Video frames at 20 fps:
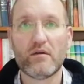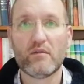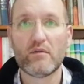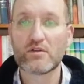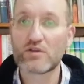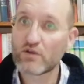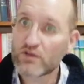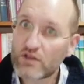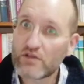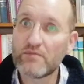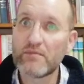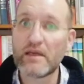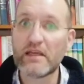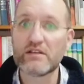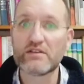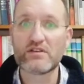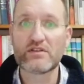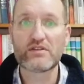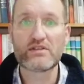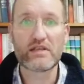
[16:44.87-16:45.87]
Which also
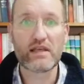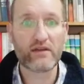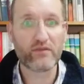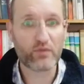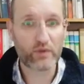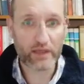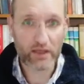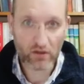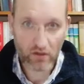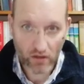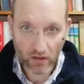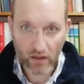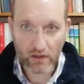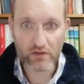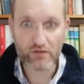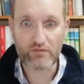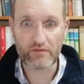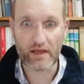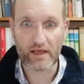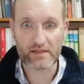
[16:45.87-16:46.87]
means, you see, if we
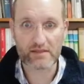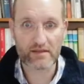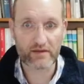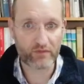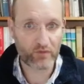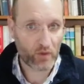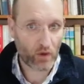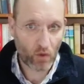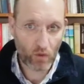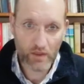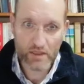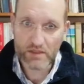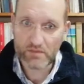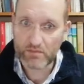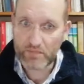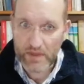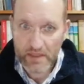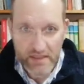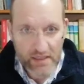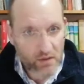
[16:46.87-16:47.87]
can't rest, if we're always
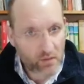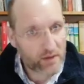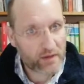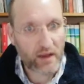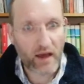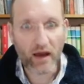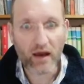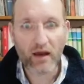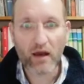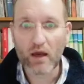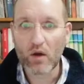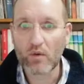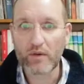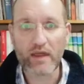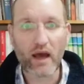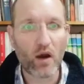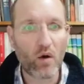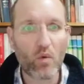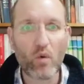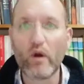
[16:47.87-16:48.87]
busy with our, with
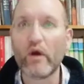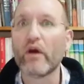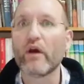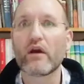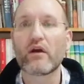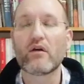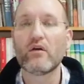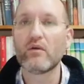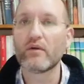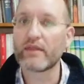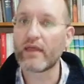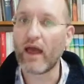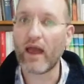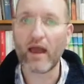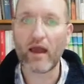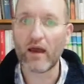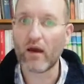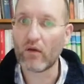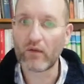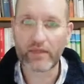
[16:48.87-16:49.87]
our work or with
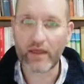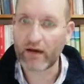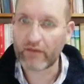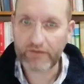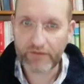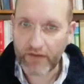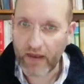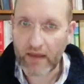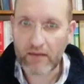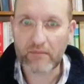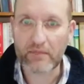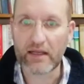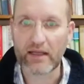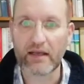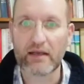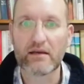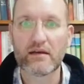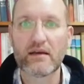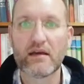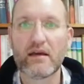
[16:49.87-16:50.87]
our, with our
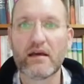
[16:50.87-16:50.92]
family,